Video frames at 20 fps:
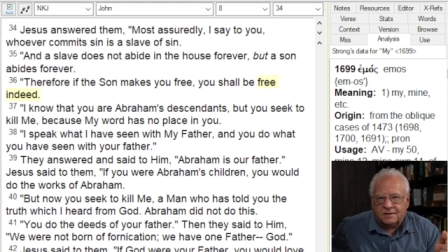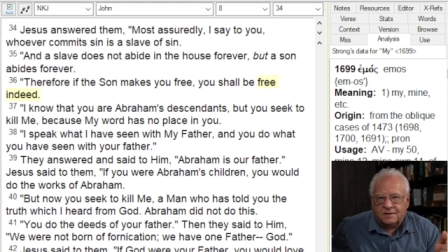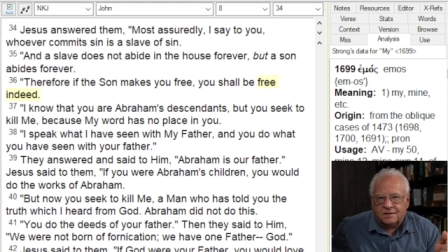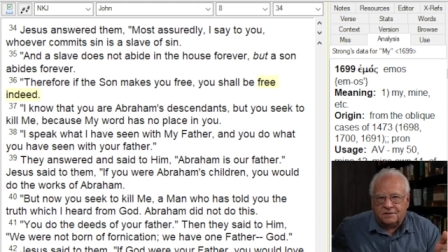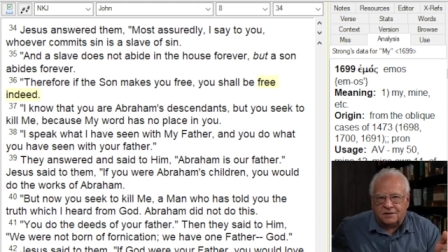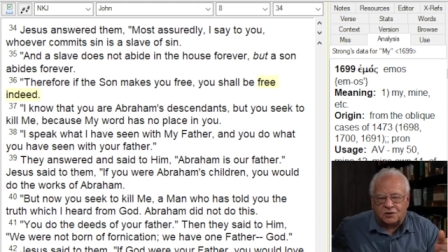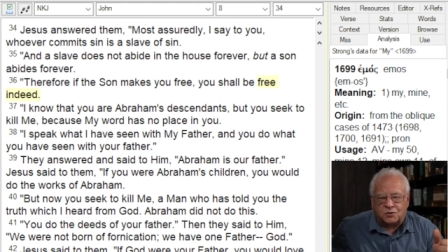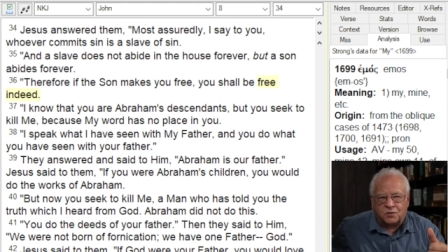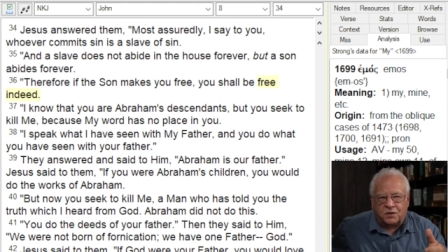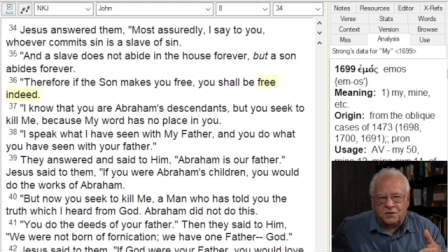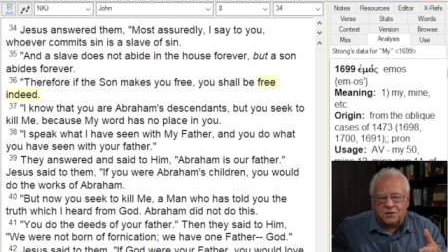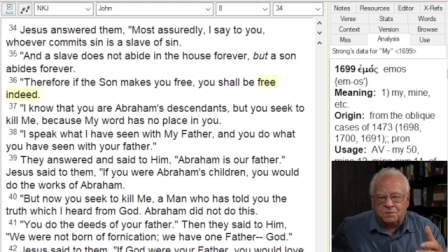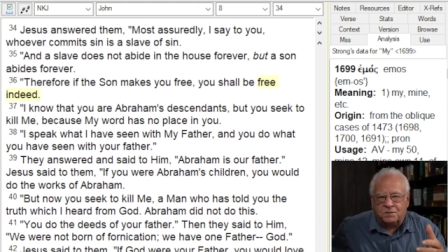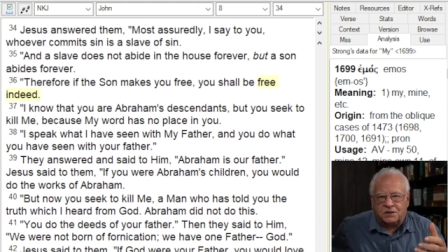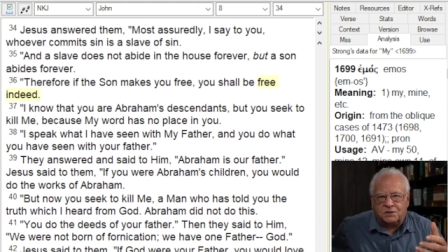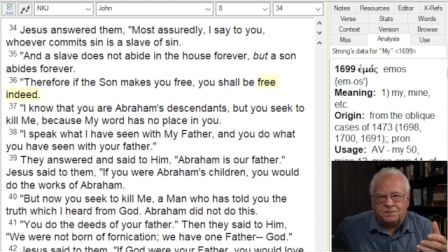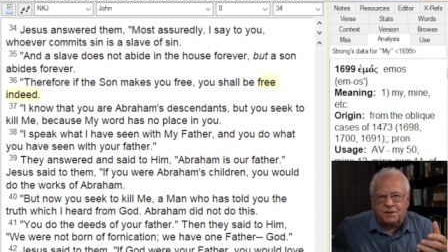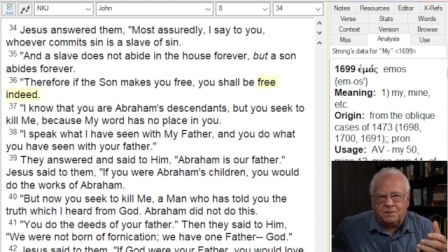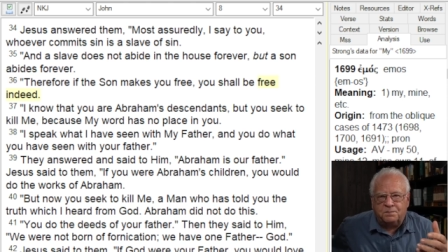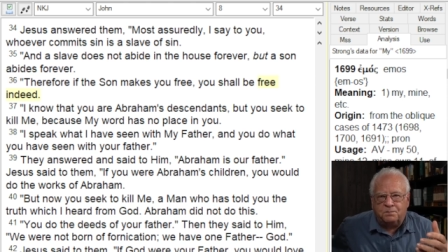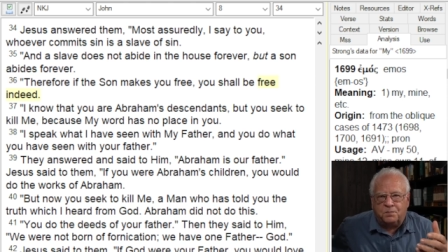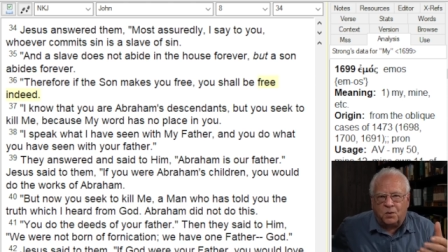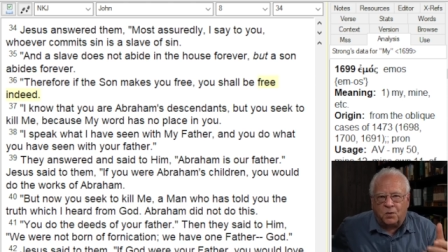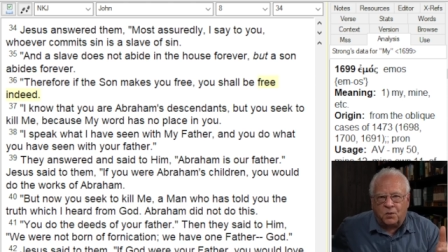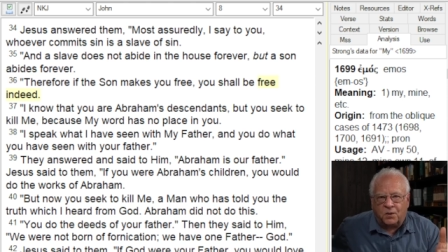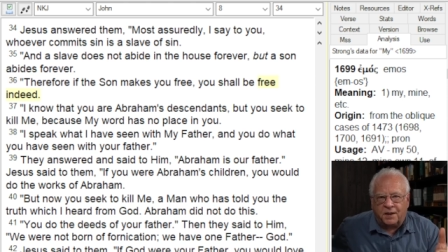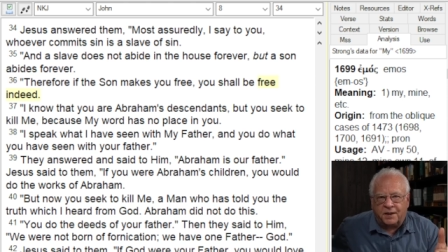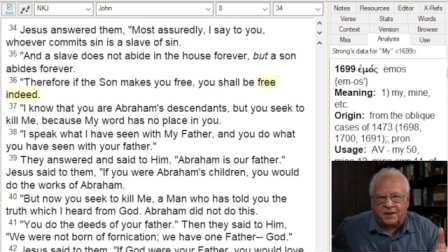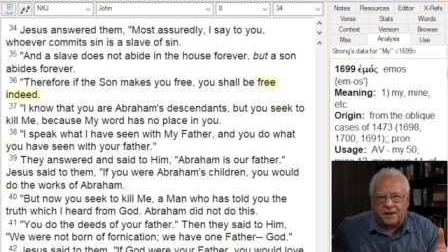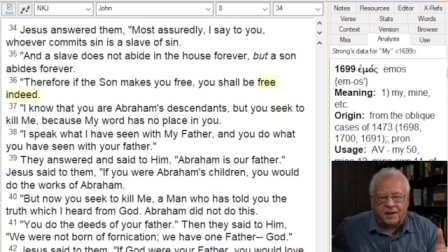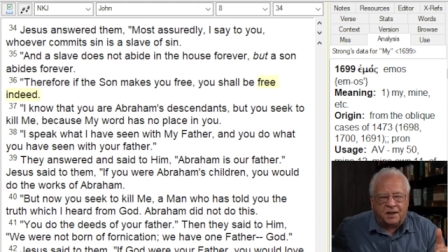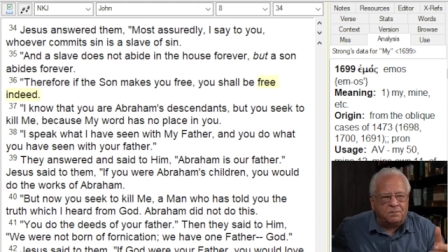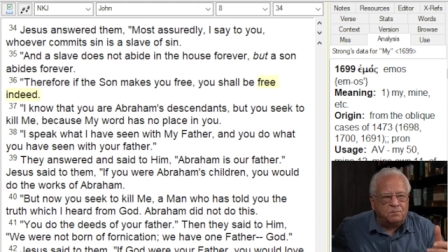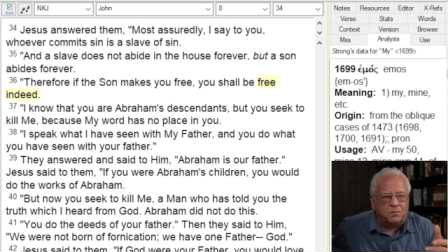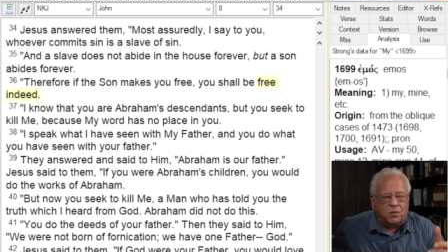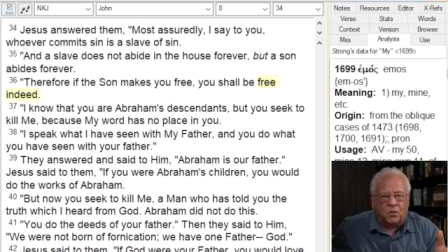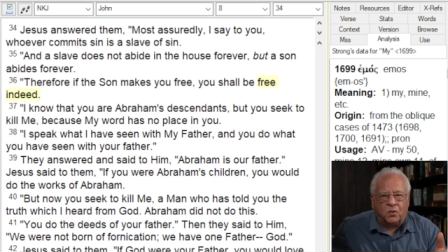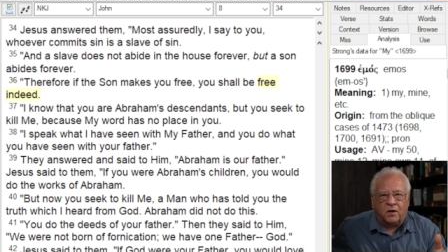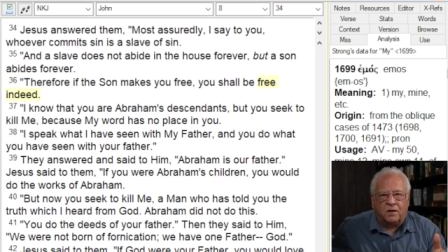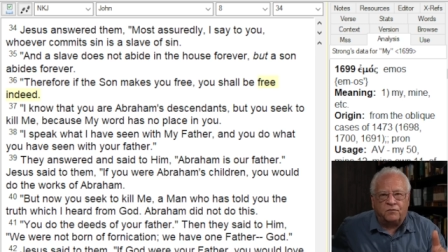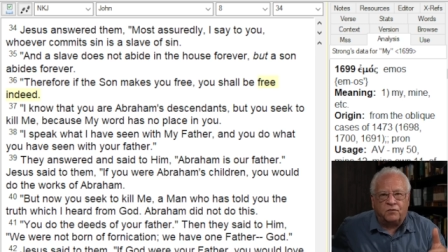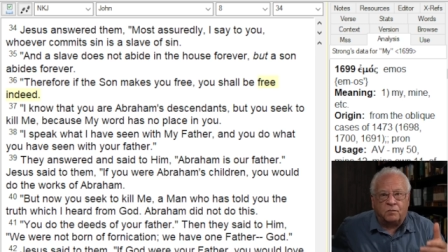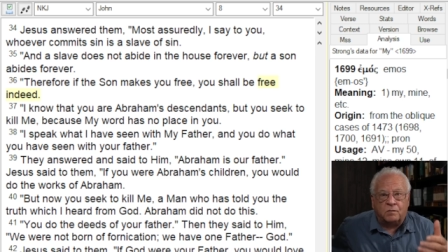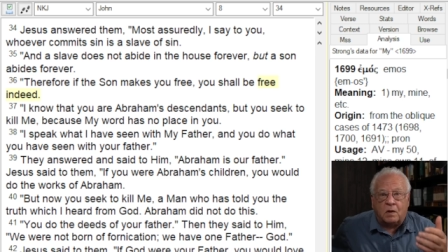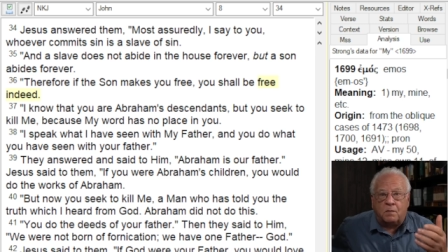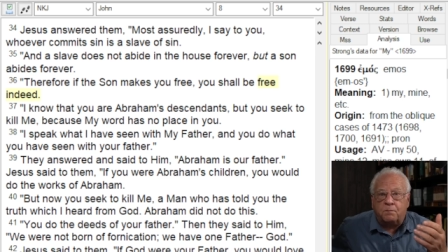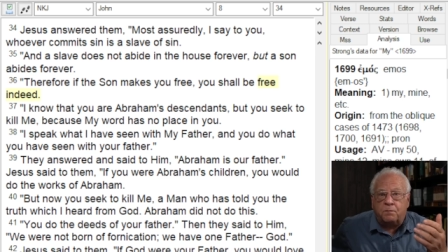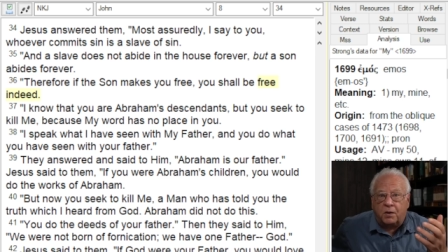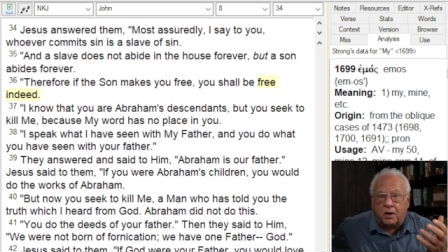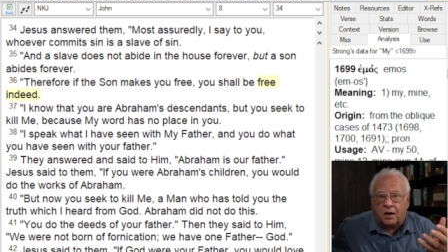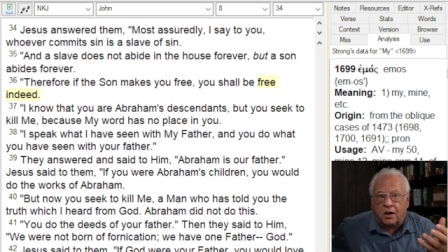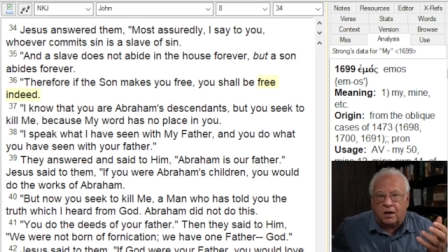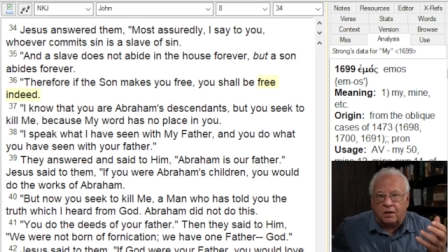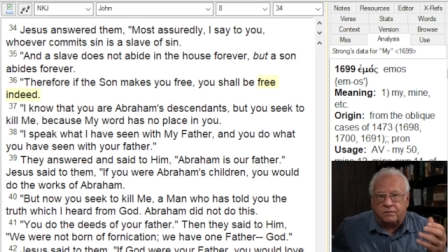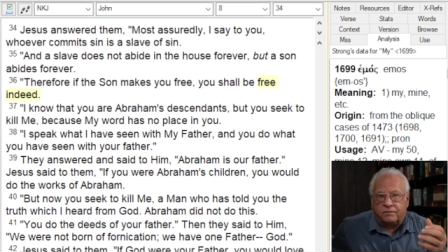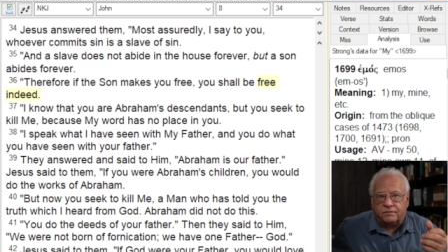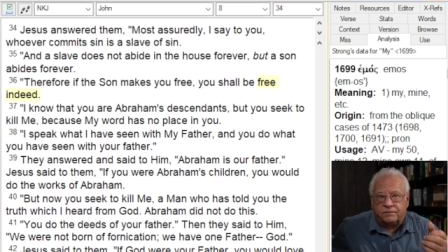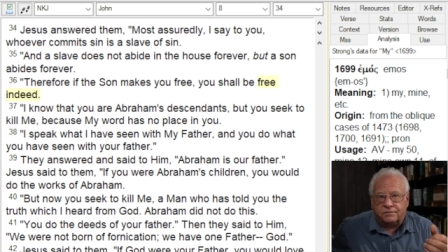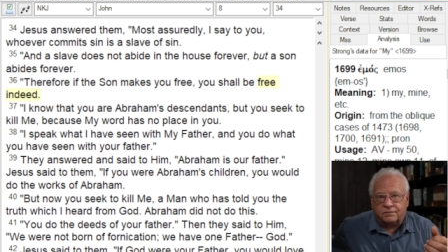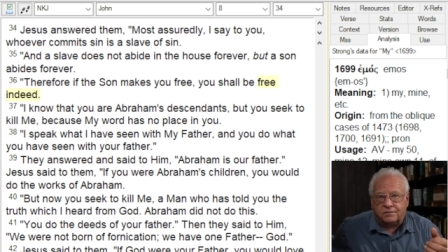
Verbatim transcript: That's why you must be born again, born from above,